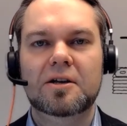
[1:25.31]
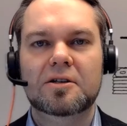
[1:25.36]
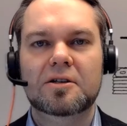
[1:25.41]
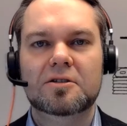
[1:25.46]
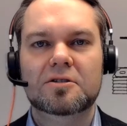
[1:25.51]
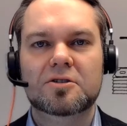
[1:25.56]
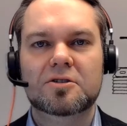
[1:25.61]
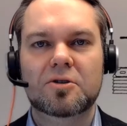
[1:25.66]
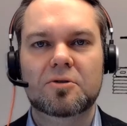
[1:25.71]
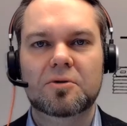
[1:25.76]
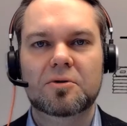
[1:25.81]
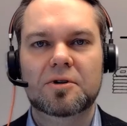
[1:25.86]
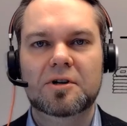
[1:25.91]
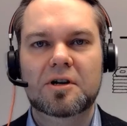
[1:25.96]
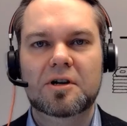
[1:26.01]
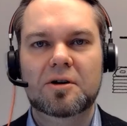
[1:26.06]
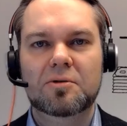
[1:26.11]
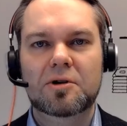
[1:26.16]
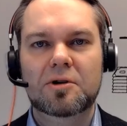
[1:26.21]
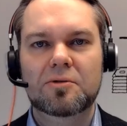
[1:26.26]
So
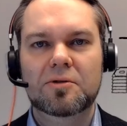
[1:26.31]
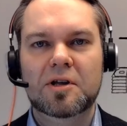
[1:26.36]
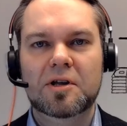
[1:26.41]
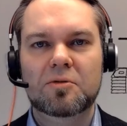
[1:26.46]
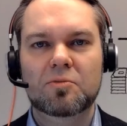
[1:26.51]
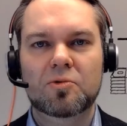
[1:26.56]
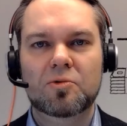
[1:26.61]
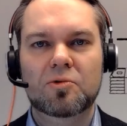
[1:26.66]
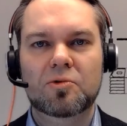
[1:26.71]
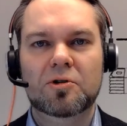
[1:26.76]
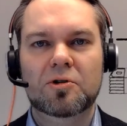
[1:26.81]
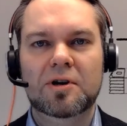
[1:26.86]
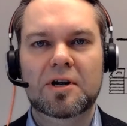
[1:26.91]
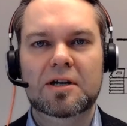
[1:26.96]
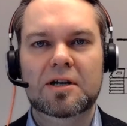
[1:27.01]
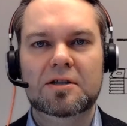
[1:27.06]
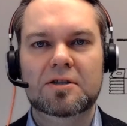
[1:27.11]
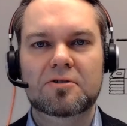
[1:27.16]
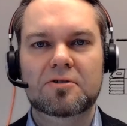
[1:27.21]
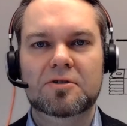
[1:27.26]
now we're looking more
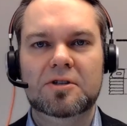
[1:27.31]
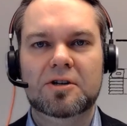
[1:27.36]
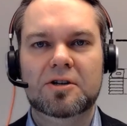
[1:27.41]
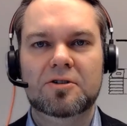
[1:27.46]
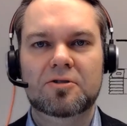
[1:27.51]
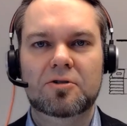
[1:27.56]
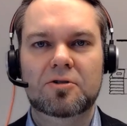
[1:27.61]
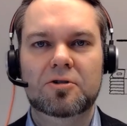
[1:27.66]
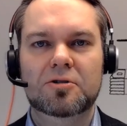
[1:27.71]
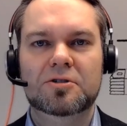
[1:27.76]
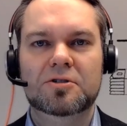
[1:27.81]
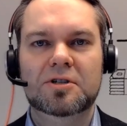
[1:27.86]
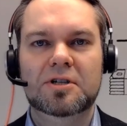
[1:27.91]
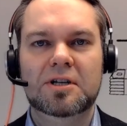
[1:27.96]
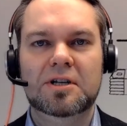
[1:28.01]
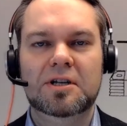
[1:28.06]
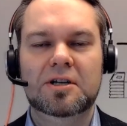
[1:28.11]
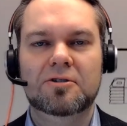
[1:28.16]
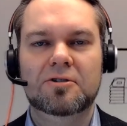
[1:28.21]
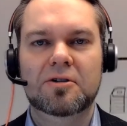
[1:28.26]
at the technology
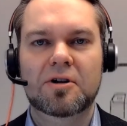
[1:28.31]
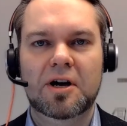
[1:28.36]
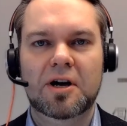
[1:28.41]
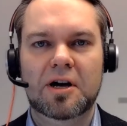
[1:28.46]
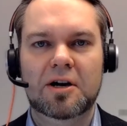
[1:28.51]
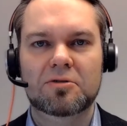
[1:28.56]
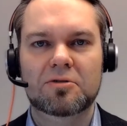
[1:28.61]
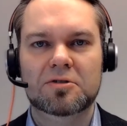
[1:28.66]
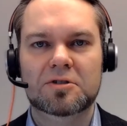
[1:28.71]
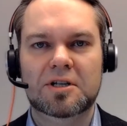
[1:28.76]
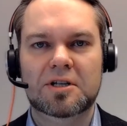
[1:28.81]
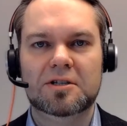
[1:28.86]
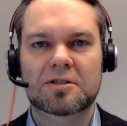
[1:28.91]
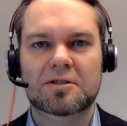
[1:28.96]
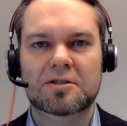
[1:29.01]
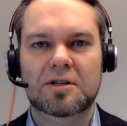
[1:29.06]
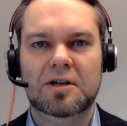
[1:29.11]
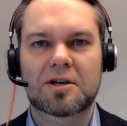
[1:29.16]
in the houses